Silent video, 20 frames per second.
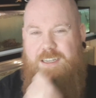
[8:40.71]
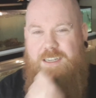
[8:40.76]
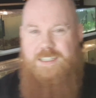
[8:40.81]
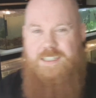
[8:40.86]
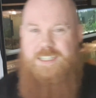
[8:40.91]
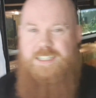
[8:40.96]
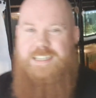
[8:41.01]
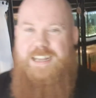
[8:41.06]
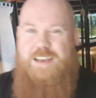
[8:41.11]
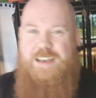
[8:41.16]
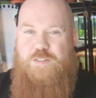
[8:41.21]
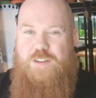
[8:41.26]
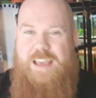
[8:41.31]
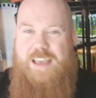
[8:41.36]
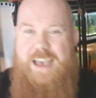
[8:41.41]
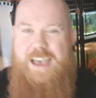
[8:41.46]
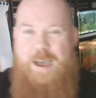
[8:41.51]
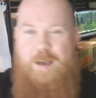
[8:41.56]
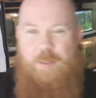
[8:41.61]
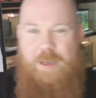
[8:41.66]
She's definitely
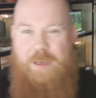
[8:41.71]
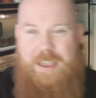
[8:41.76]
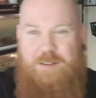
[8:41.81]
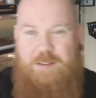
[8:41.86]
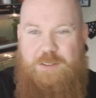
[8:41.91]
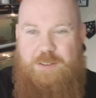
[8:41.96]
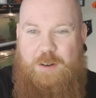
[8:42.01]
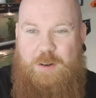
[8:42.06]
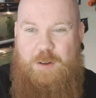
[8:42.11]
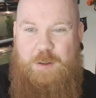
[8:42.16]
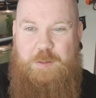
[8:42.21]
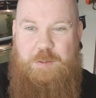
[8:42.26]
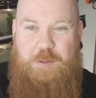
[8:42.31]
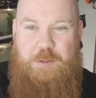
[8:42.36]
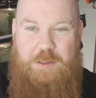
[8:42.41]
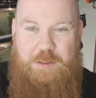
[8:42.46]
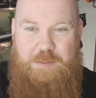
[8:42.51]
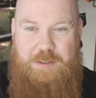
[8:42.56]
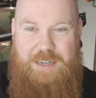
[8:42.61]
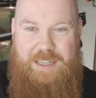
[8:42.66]
out there. You just got to look
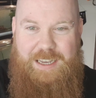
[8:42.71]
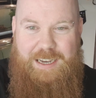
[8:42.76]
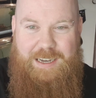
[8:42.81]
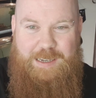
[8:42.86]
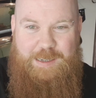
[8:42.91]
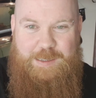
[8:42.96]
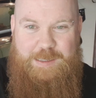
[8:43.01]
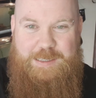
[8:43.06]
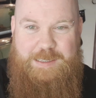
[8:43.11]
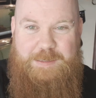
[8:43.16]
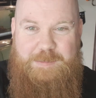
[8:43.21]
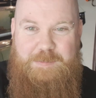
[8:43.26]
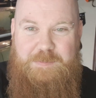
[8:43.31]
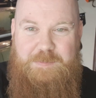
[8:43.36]
through the videos.